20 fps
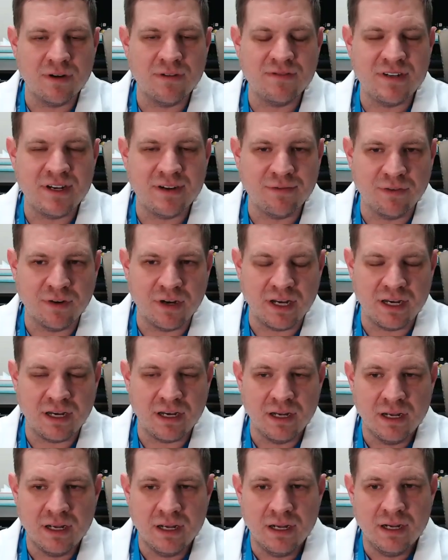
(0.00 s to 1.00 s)
different
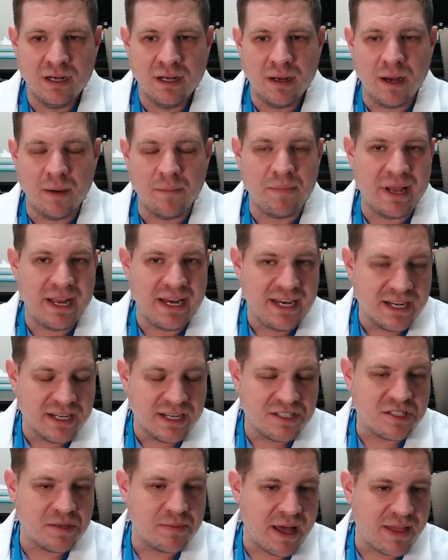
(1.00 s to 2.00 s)
opinions
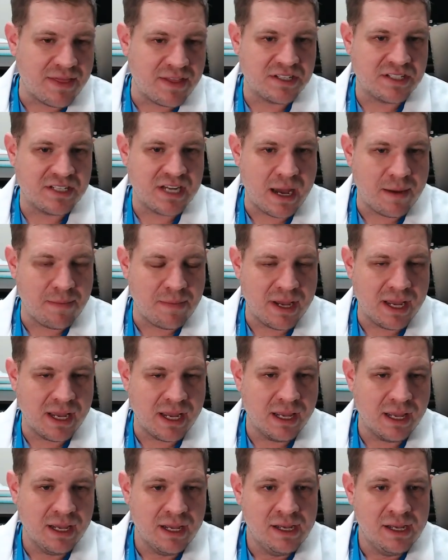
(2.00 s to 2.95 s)
about this topic.